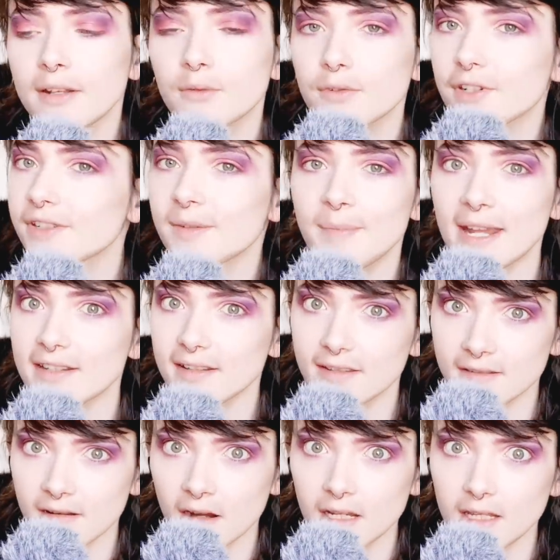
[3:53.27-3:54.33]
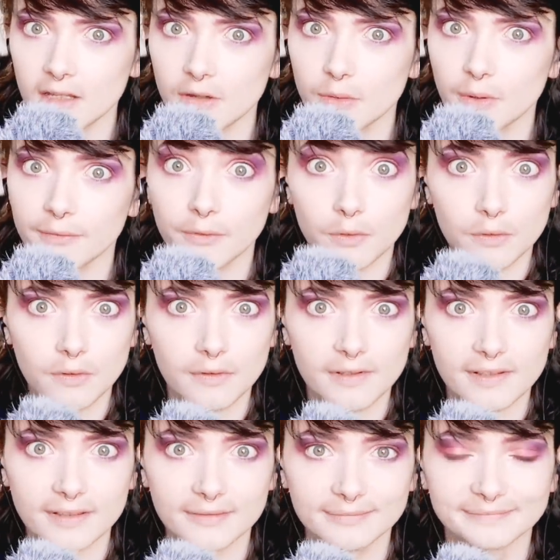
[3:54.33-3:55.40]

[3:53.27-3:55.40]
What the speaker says: In order to better study you, of course.